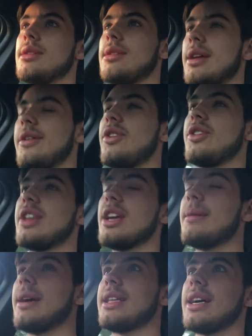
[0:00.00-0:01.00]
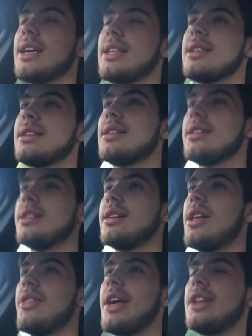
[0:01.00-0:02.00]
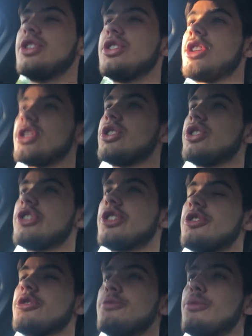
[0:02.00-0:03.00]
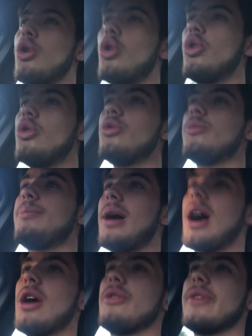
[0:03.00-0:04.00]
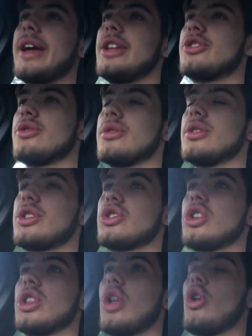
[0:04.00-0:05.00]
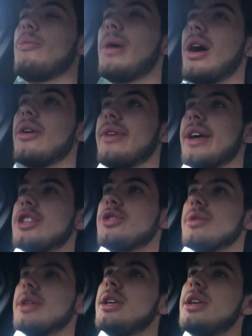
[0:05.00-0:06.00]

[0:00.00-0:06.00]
And if you think about that, that is such a small bar of entry, such a low bar of entry